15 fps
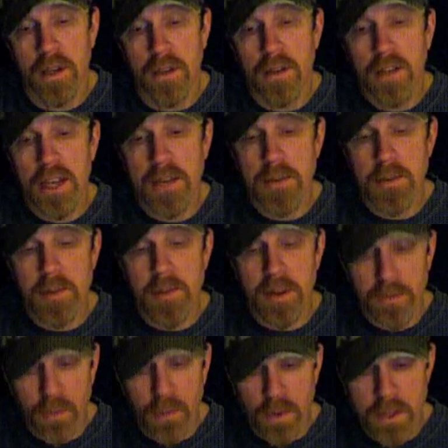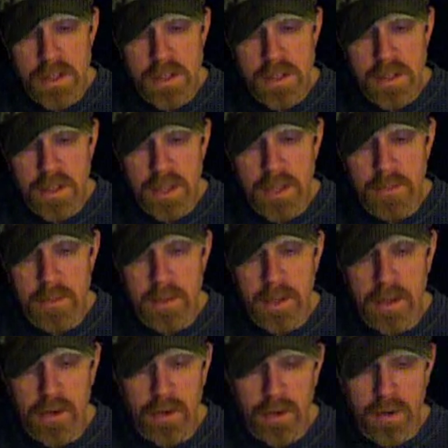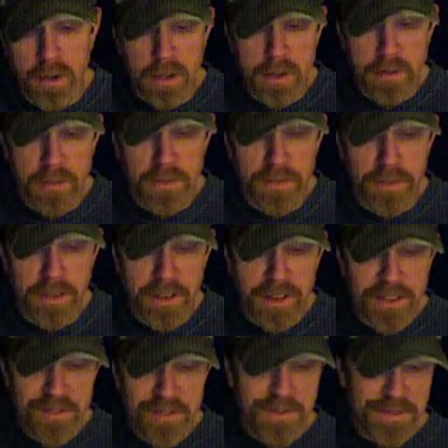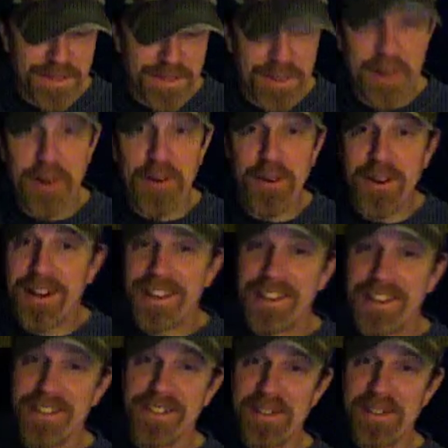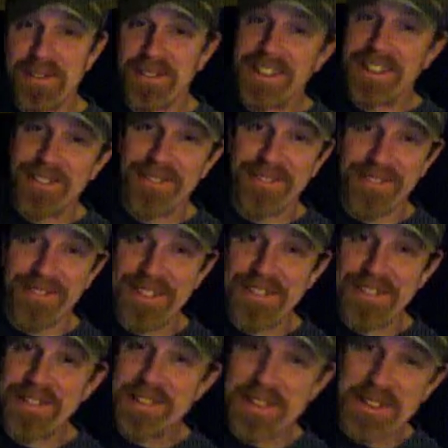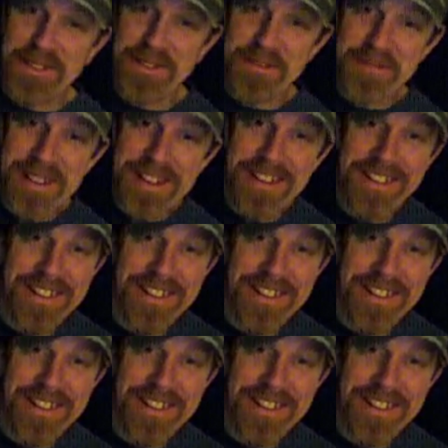You gave me my voice. You gave me my creative flow. You know that one that flows over me.